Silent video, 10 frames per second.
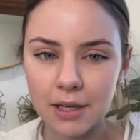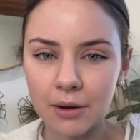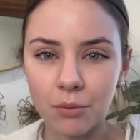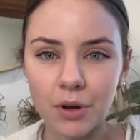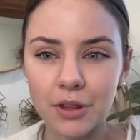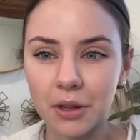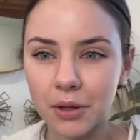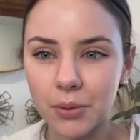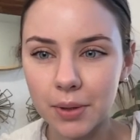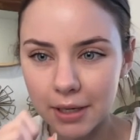and what the
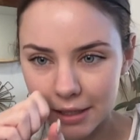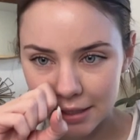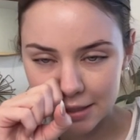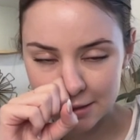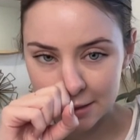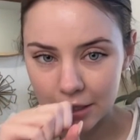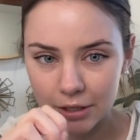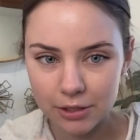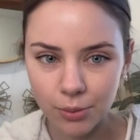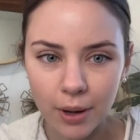liquidity is here
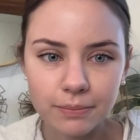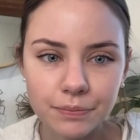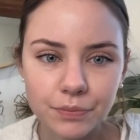as well.